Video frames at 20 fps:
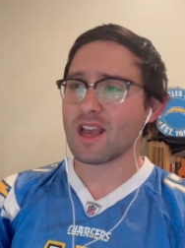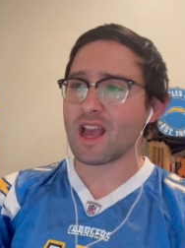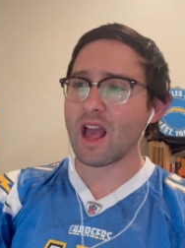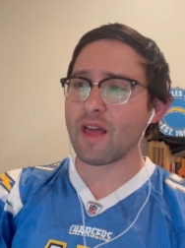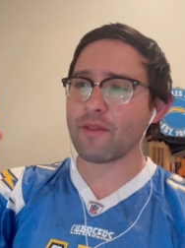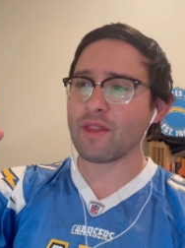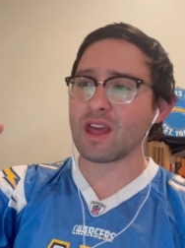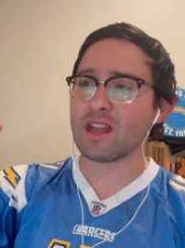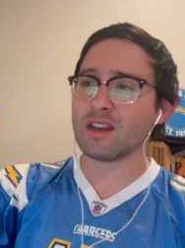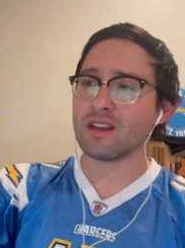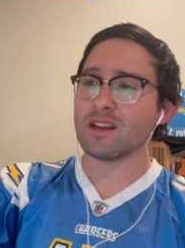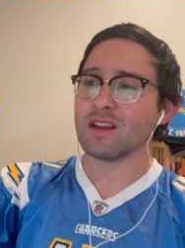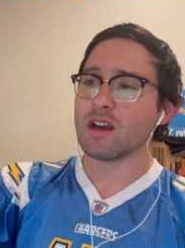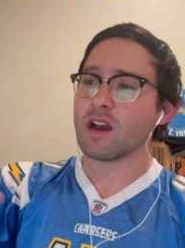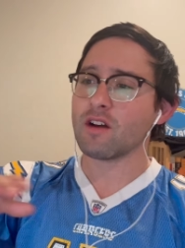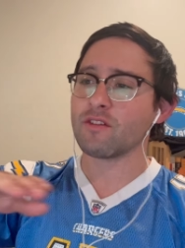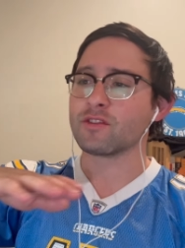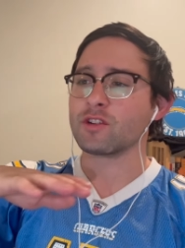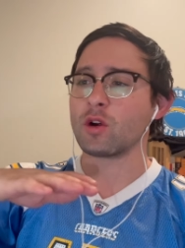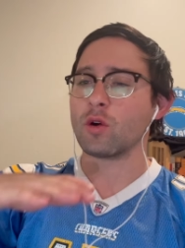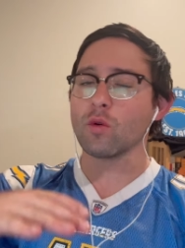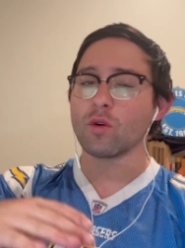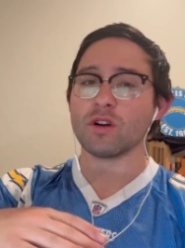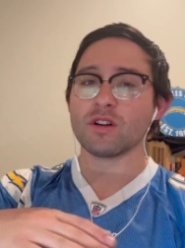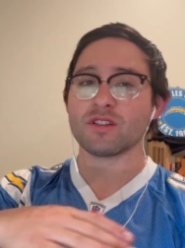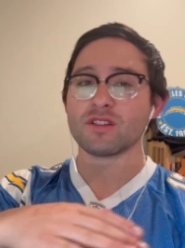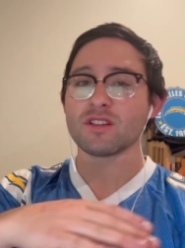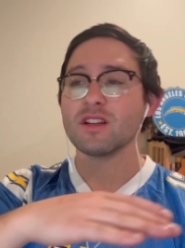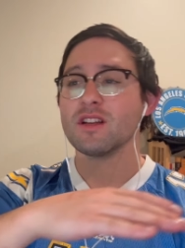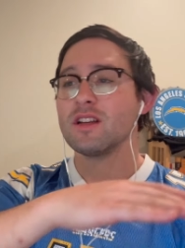And then, of
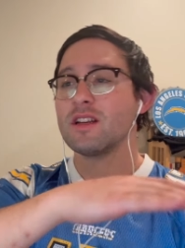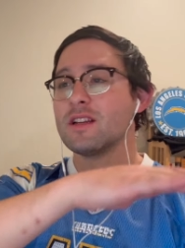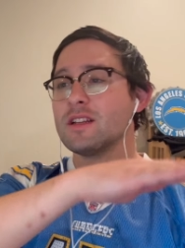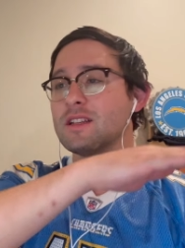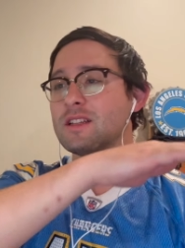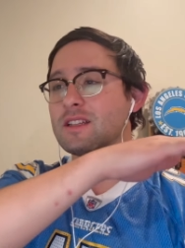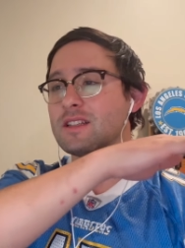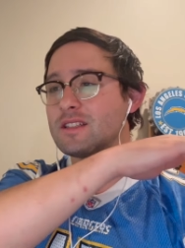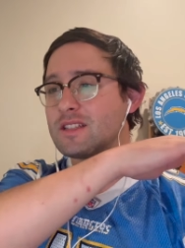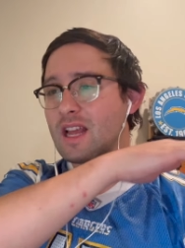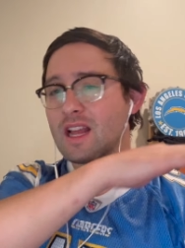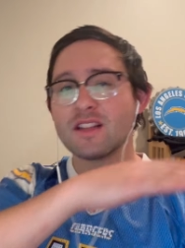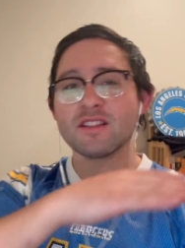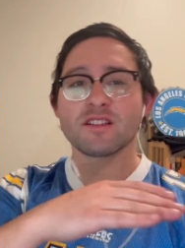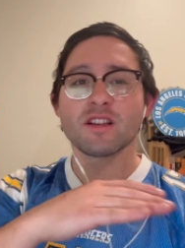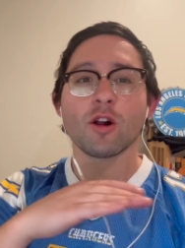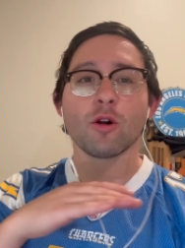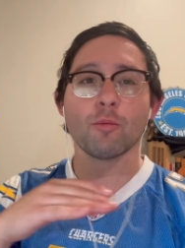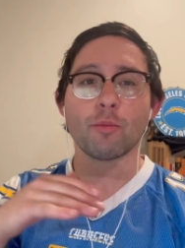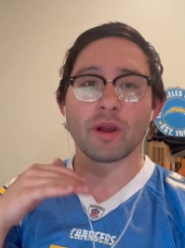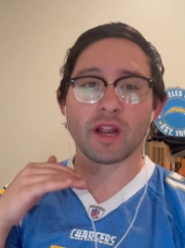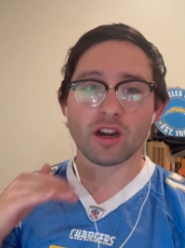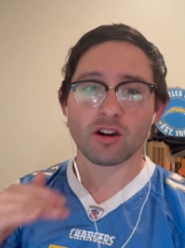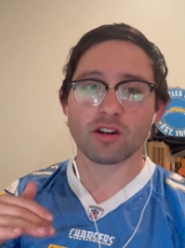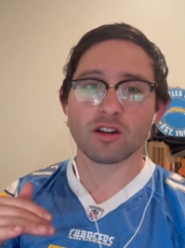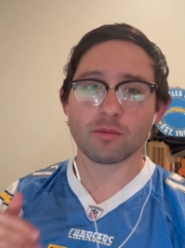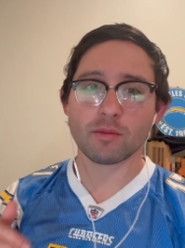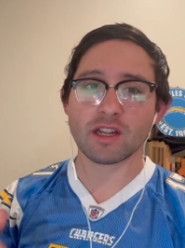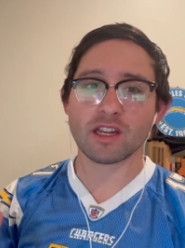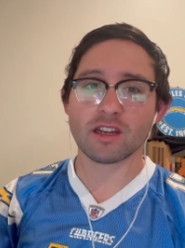course, Denzel
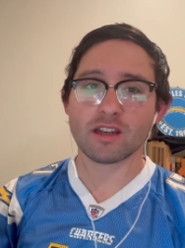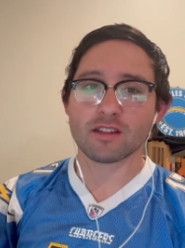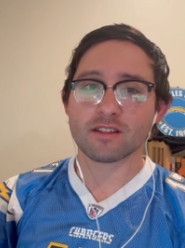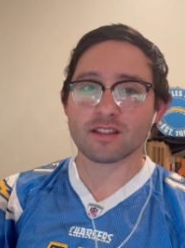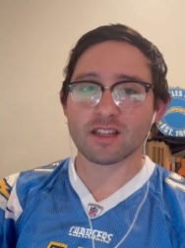Perryman,